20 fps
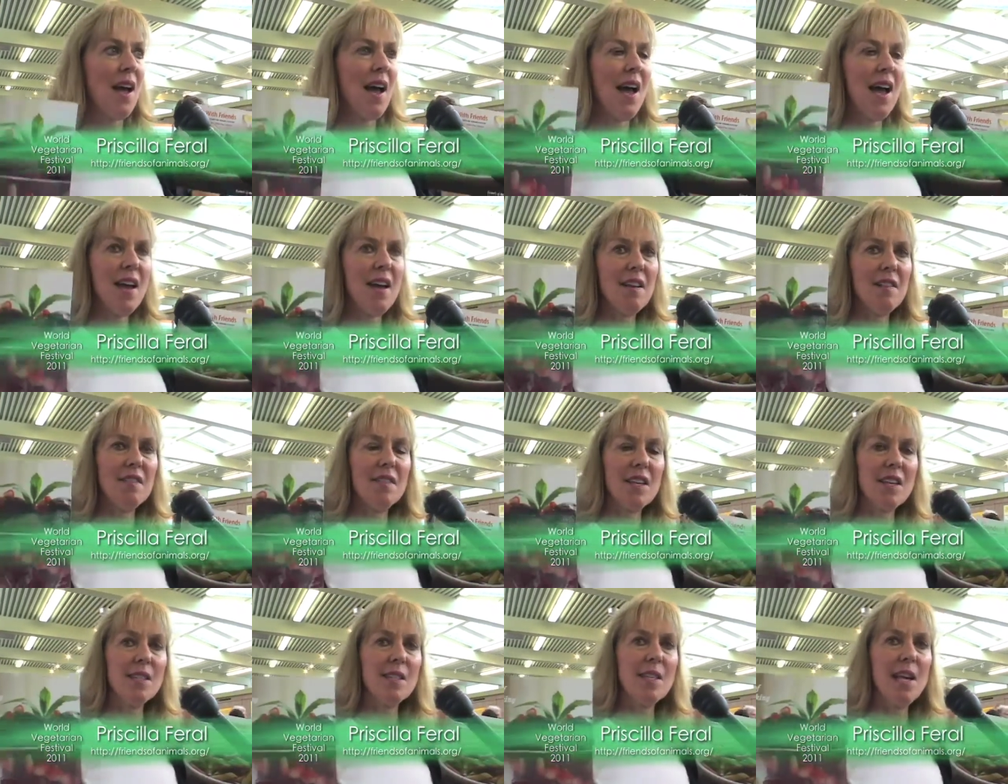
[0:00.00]
and
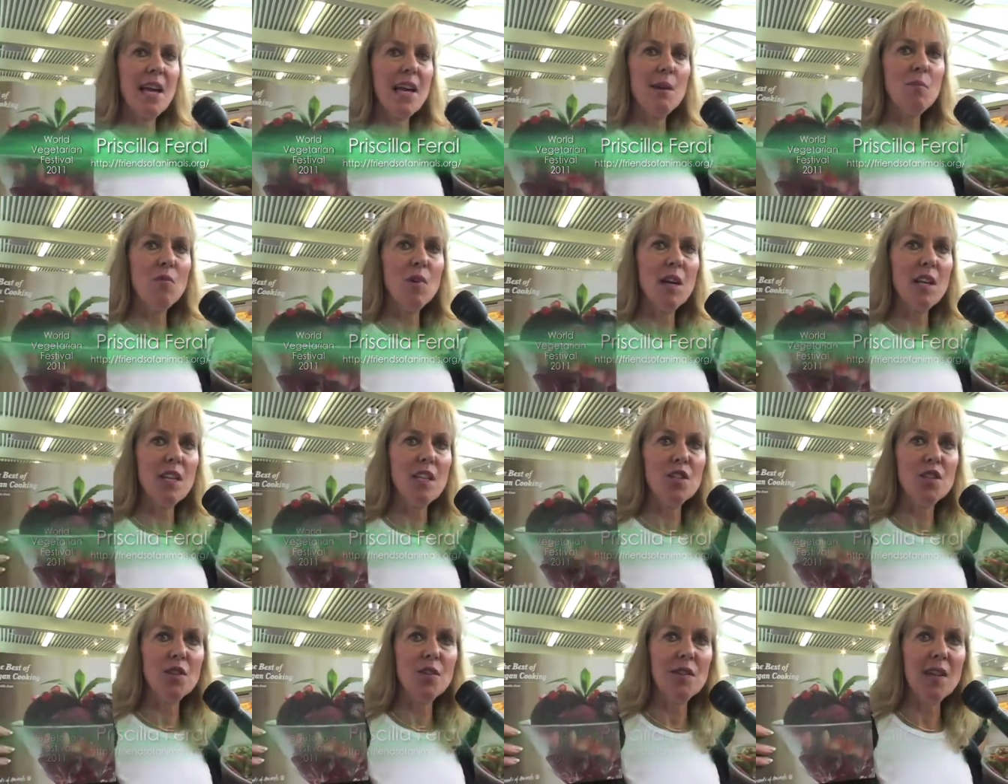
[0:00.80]
the second one
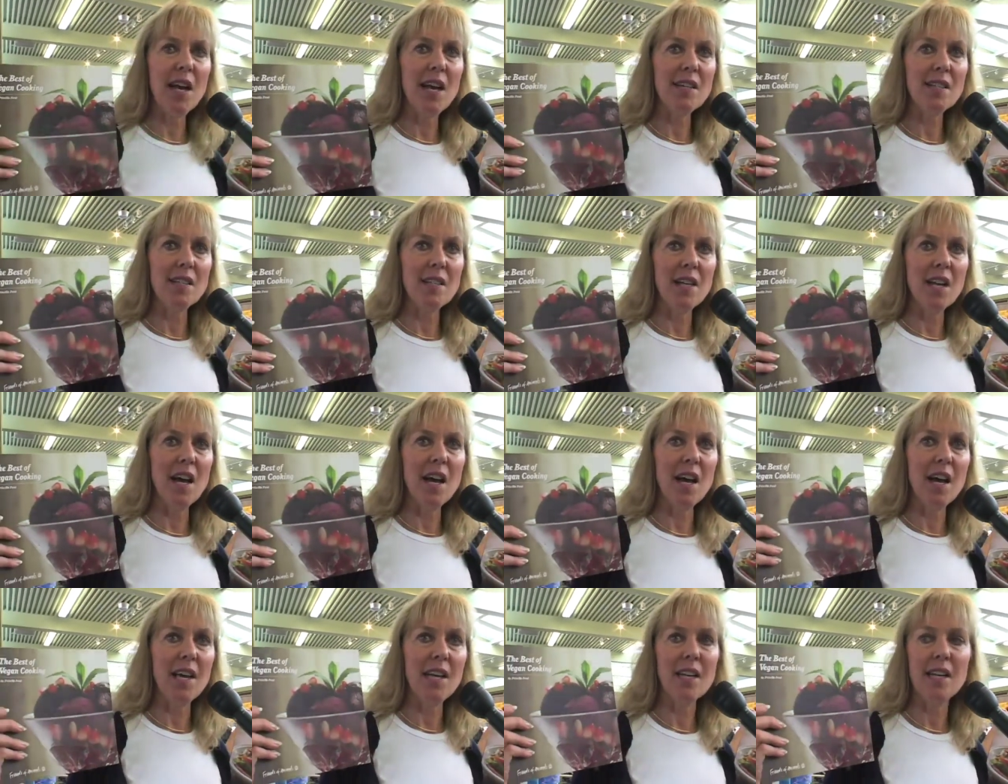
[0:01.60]
in
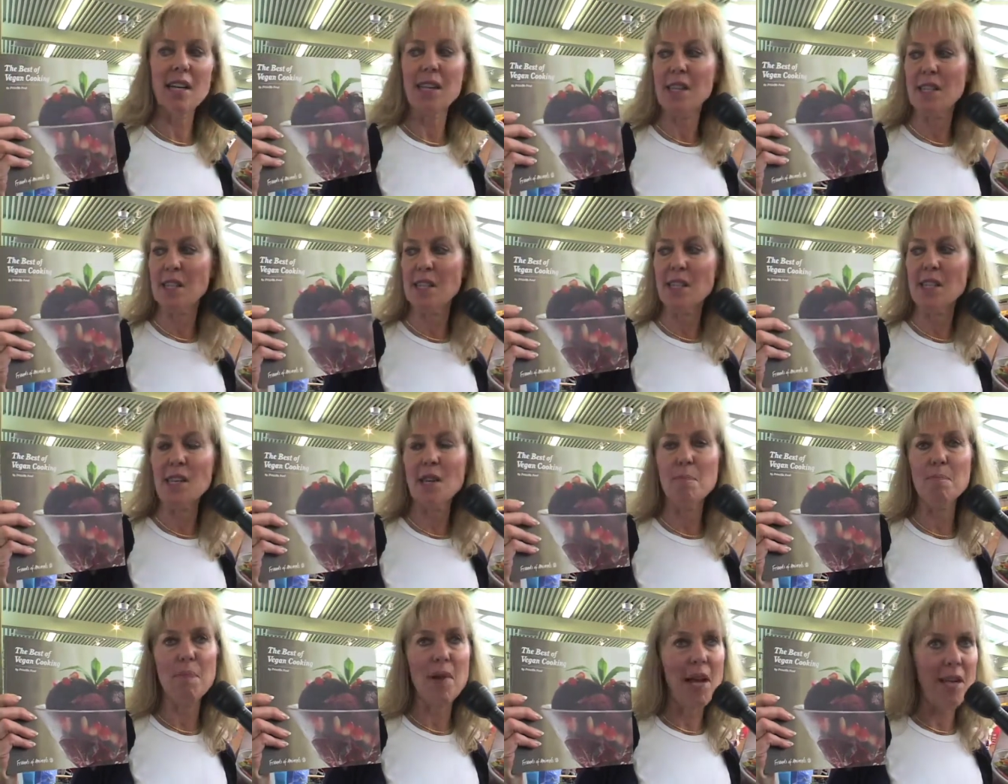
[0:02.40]
2009 is
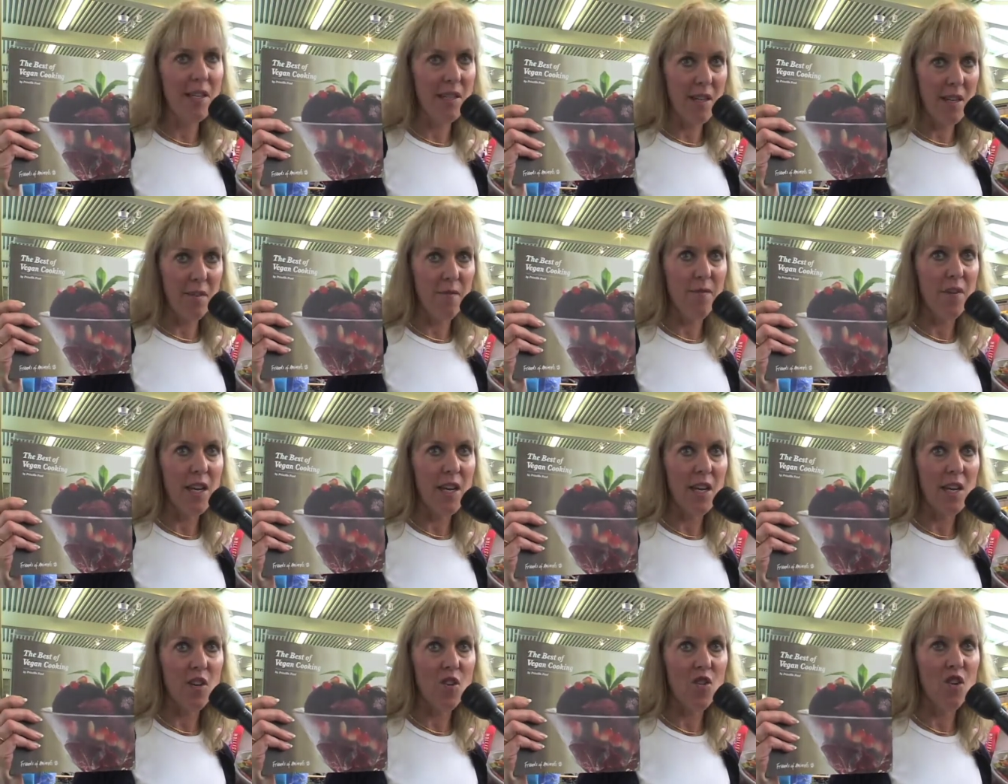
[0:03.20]
the best of
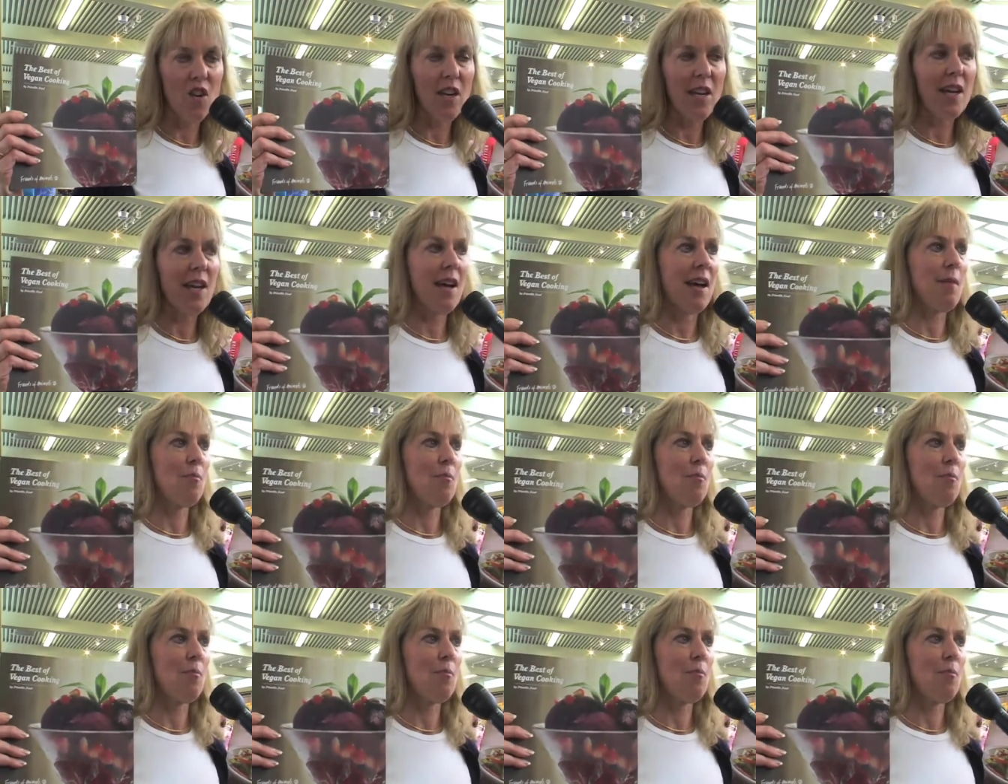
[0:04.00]
vegan cooking.